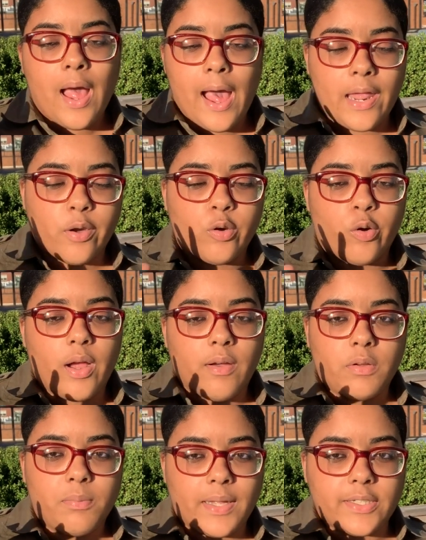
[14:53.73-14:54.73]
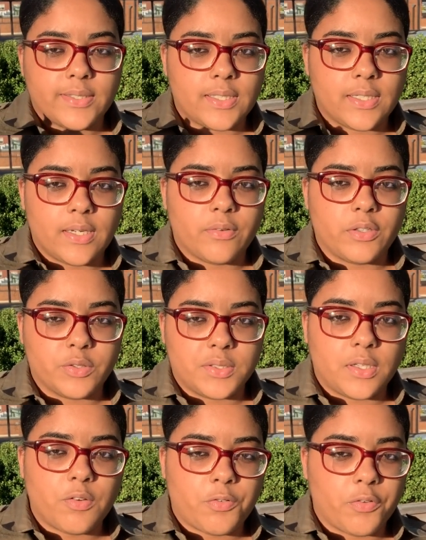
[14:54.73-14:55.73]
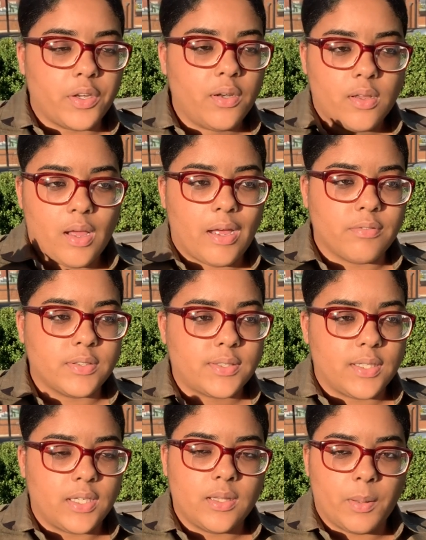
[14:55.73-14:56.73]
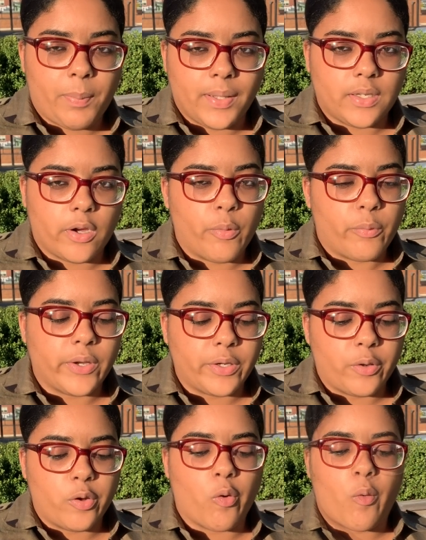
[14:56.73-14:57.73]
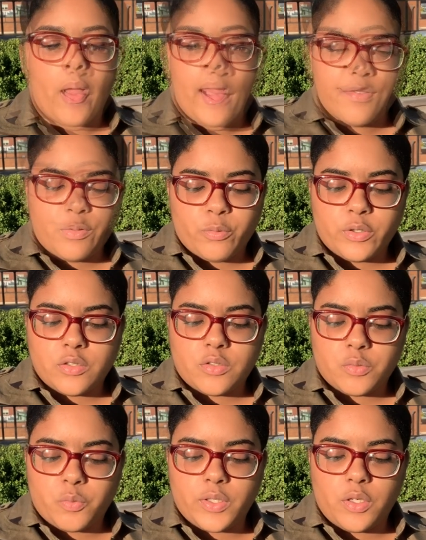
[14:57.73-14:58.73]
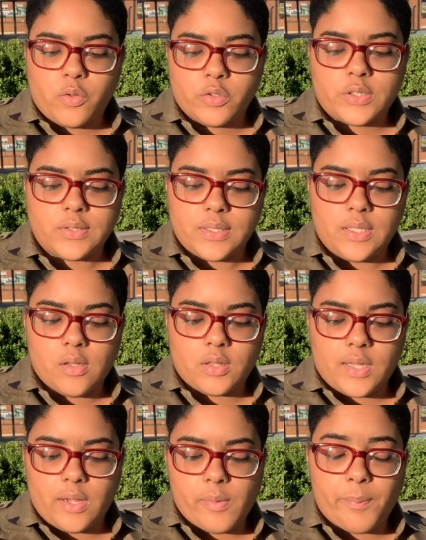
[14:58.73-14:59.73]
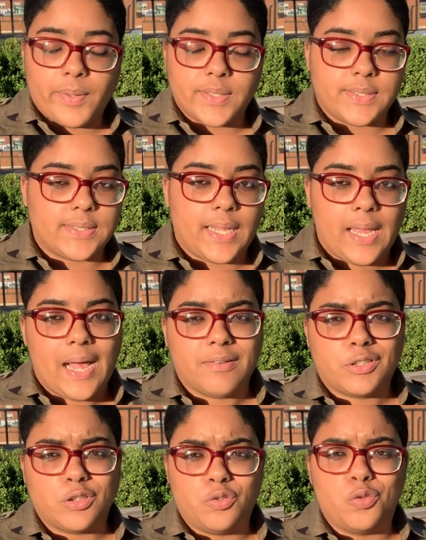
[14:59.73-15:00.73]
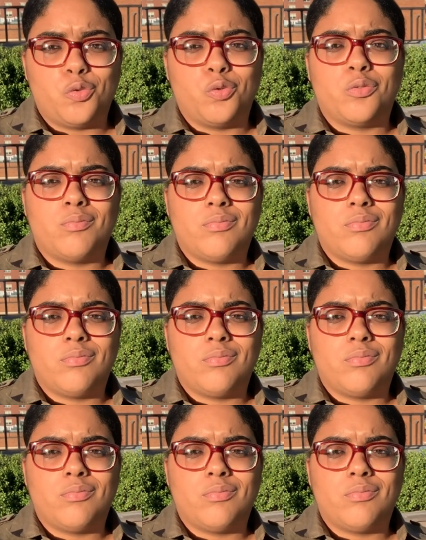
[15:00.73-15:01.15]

I don't know, everybody's scenario is different, obviously, depending on where you go. Afterwards, when you go to see the therapist, they have to do